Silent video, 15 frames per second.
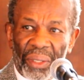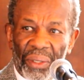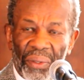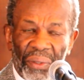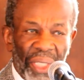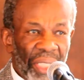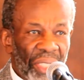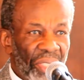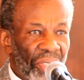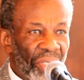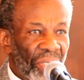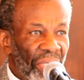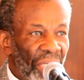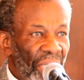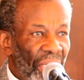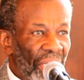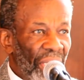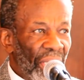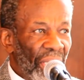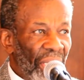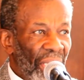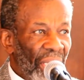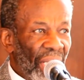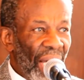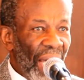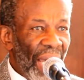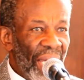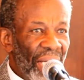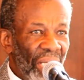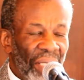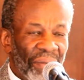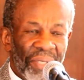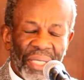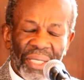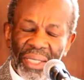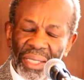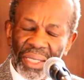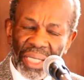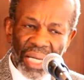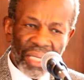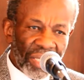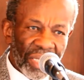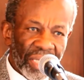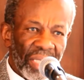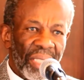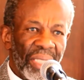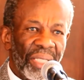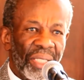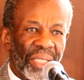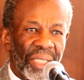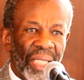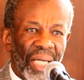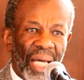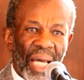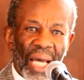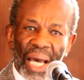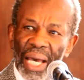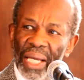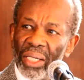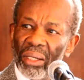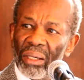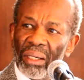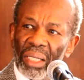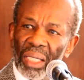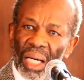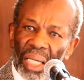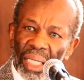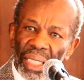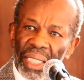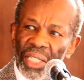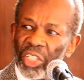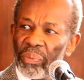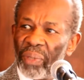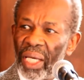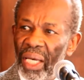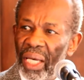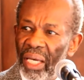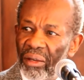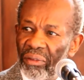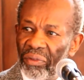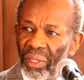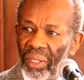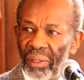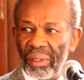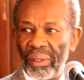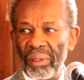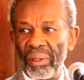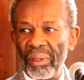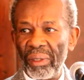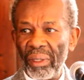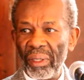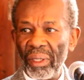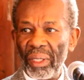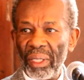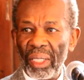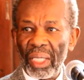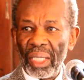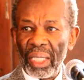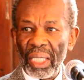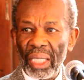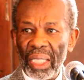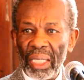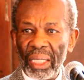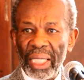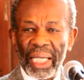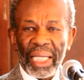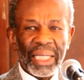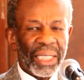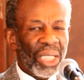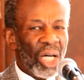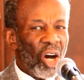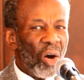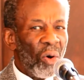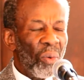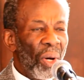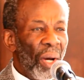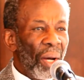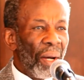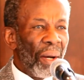to this kind of senseless and godless behavior that has now